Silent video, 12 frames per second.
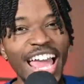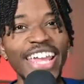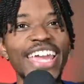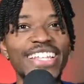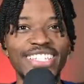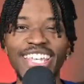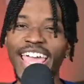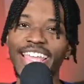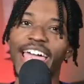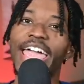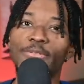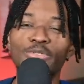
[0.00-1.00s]
I can't say
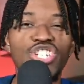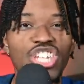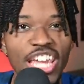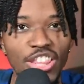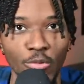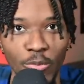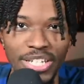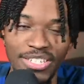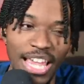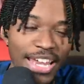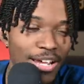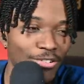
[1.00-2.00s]
that hey, we should hit the
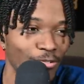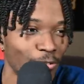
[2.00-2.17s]
reset or,